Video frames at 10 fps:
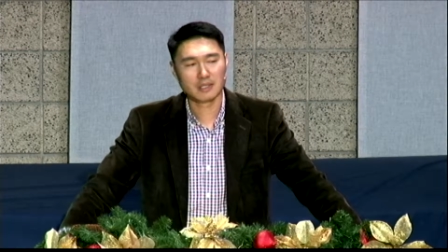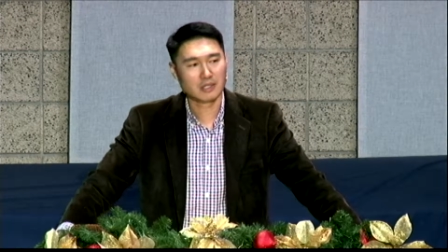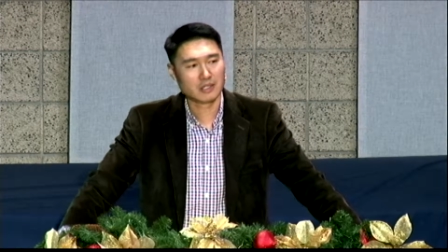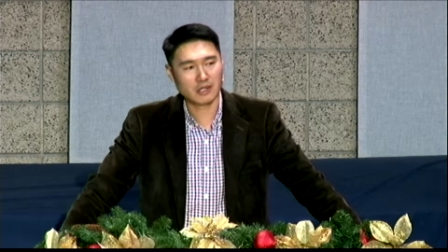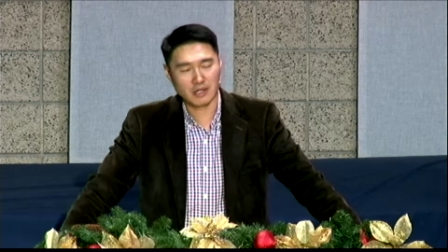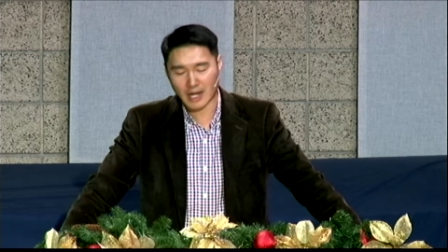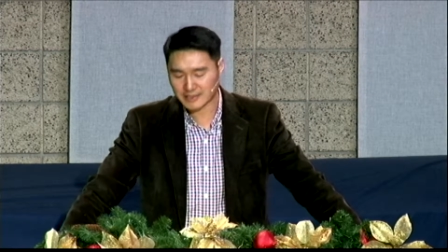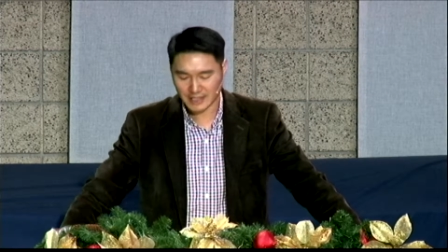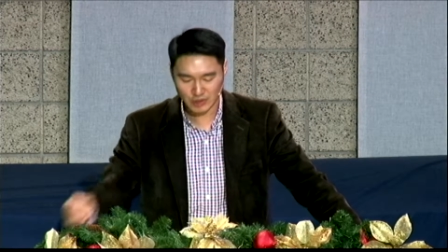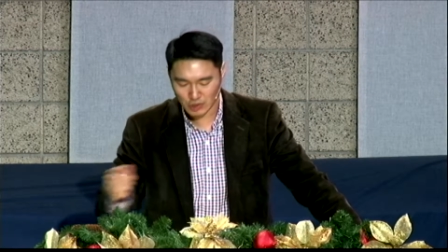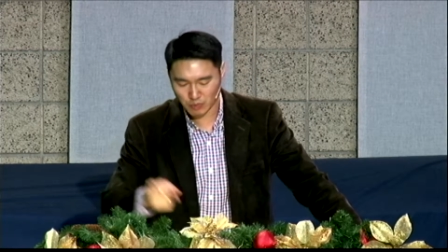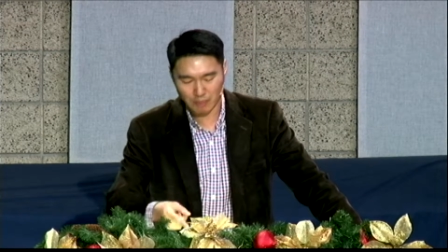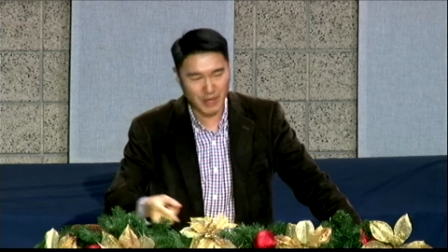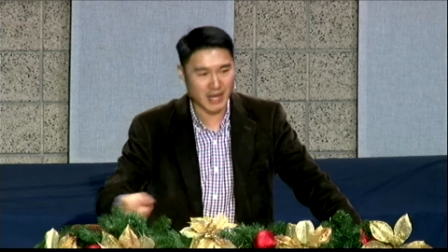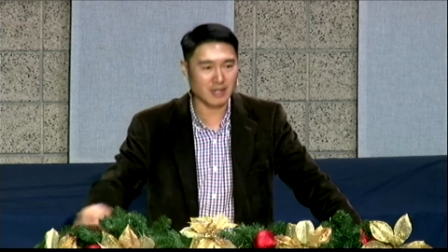You know, God's like, just
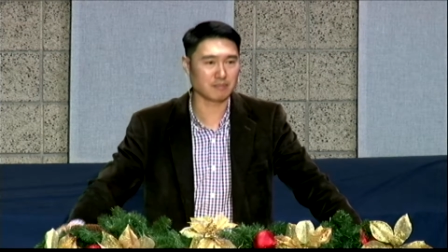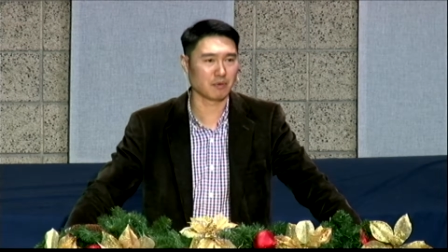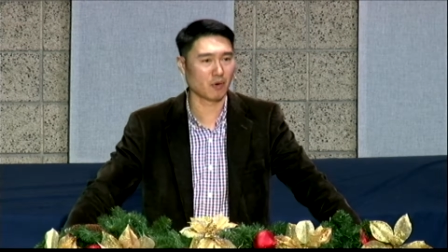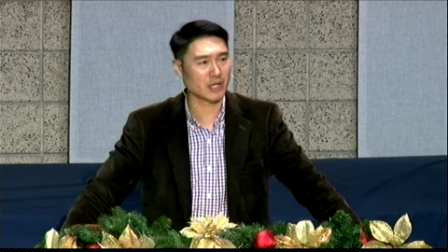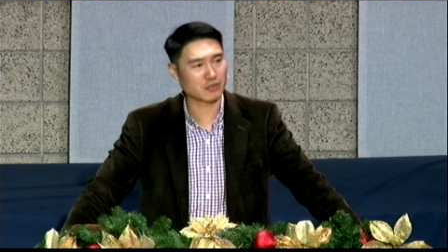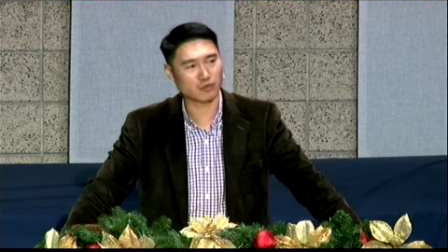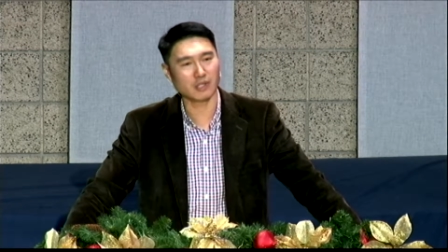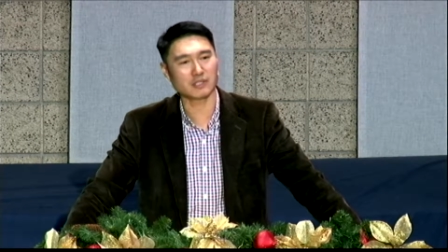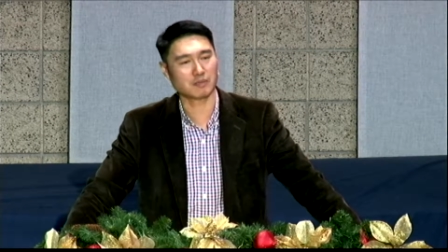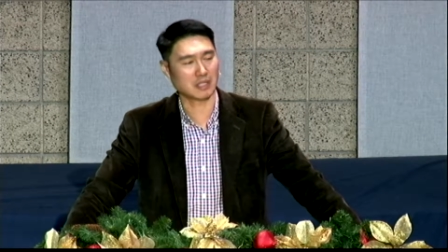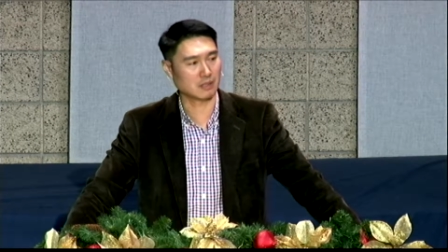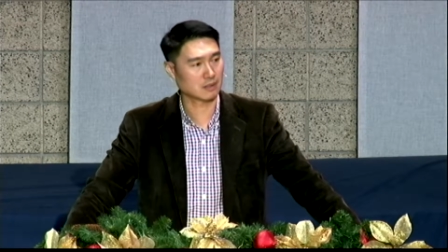repent, boy, and trust me.